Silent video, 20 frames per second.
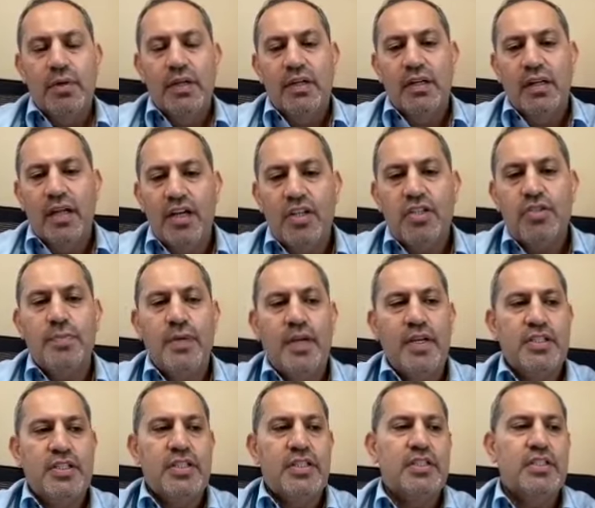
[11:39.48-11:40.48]
encourage
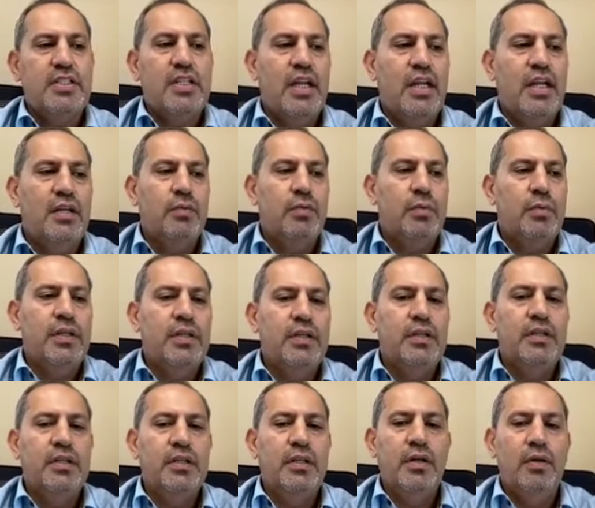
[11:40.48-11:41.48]
patients, and
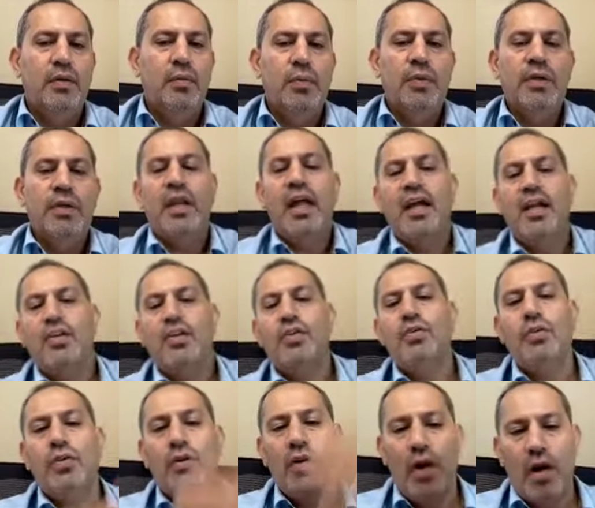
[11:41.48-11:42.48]
we like
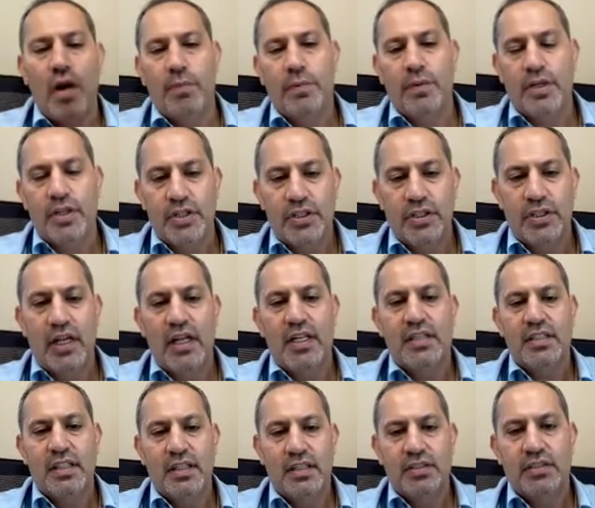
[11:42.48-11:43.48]
your cooperation as
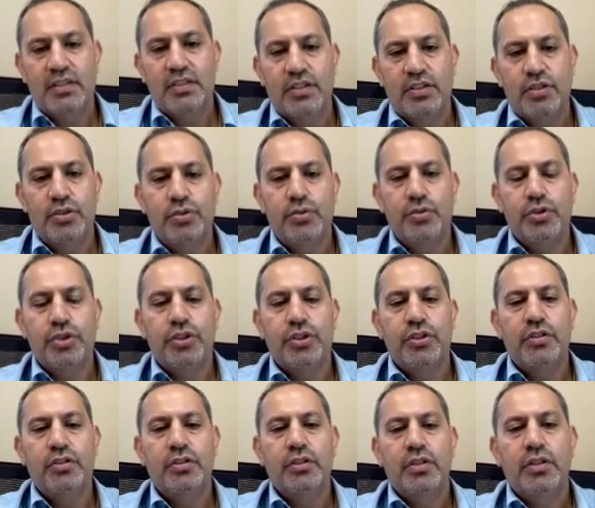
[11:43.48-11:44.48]
an institution
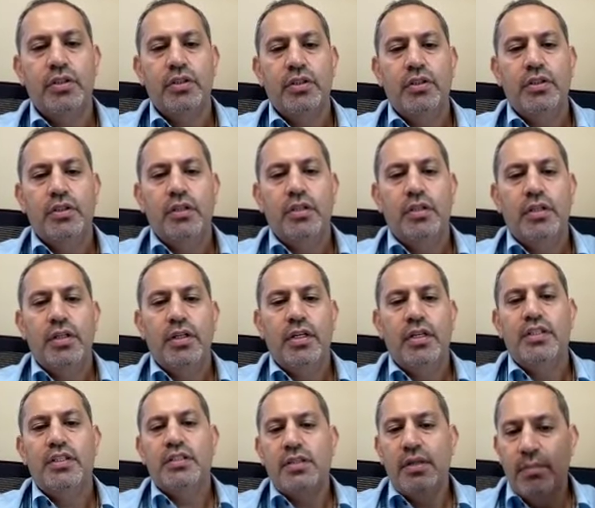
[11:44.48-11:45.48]

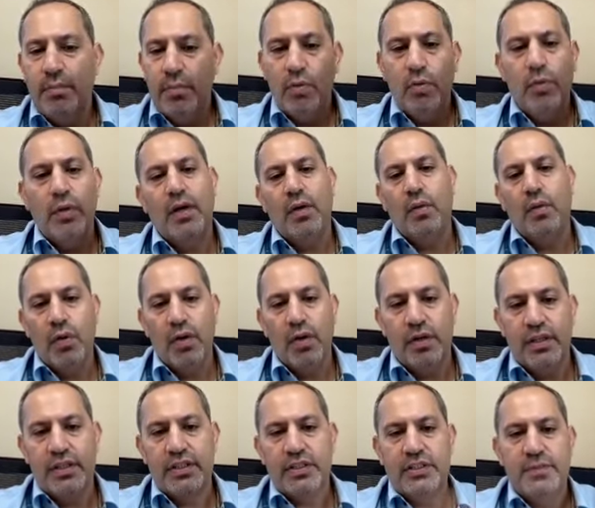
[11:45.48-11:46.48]
is number one,
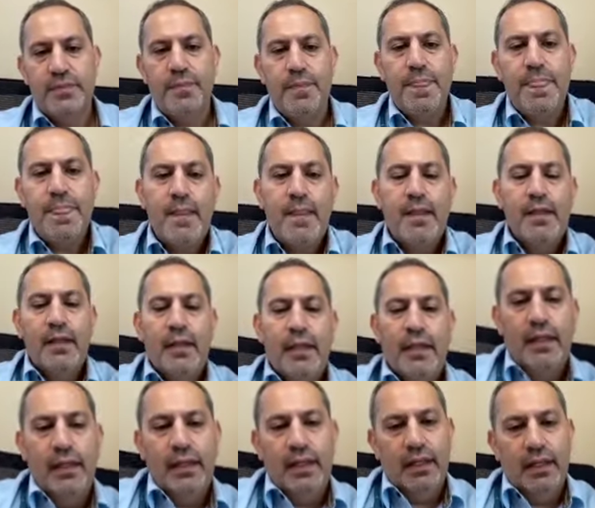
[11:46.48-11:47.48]
awareness.
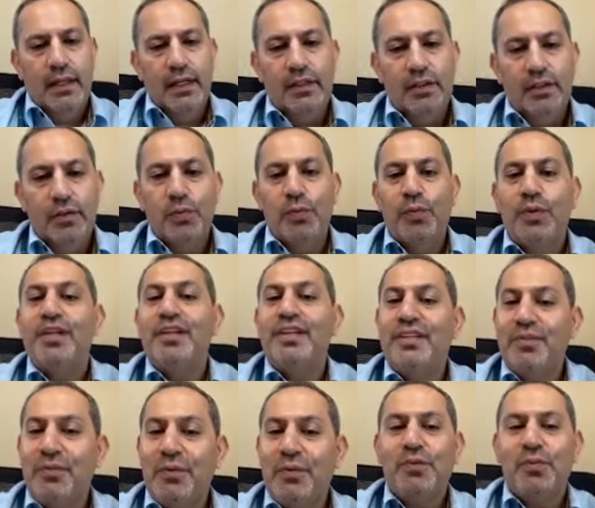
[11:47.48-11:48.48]
And
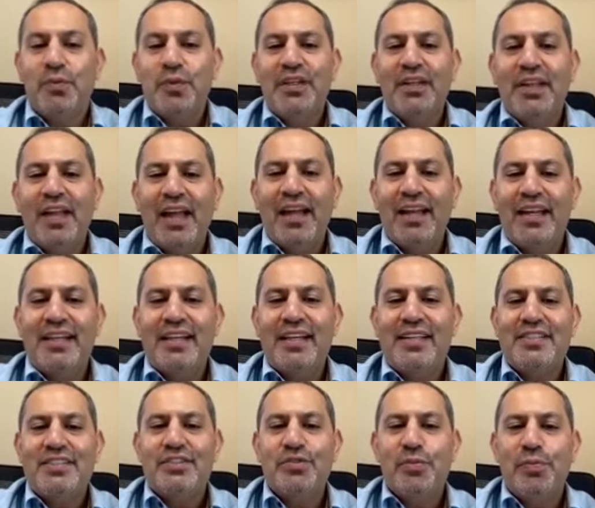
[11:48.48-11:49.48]
what we like
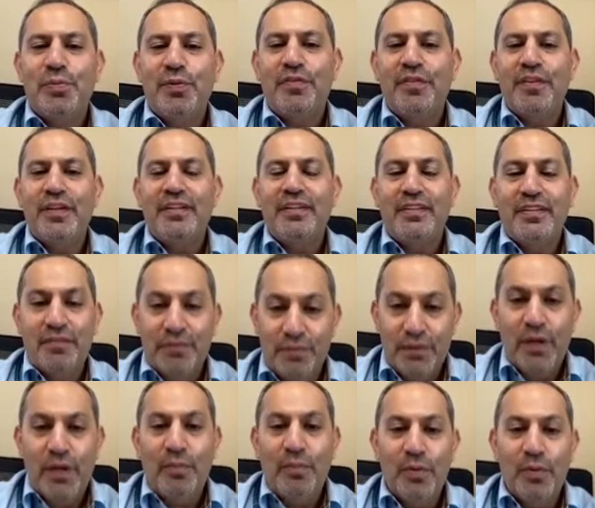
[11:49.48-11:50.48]
is to prevent,
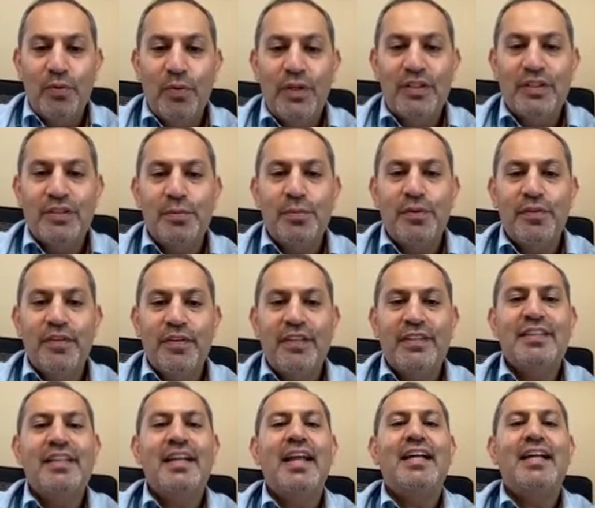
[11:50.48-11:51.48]
number one, to
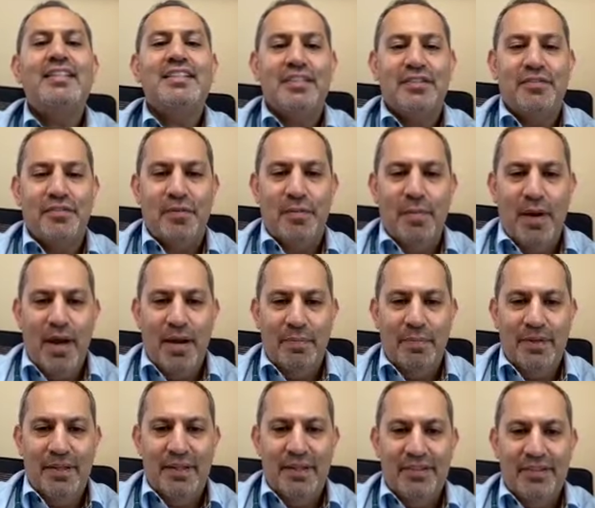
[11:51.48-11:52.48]
prevent cancer from
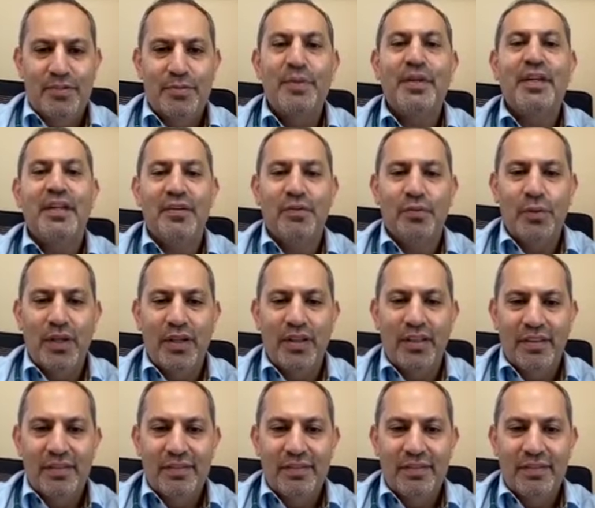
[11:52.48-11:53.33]
happening to begin with.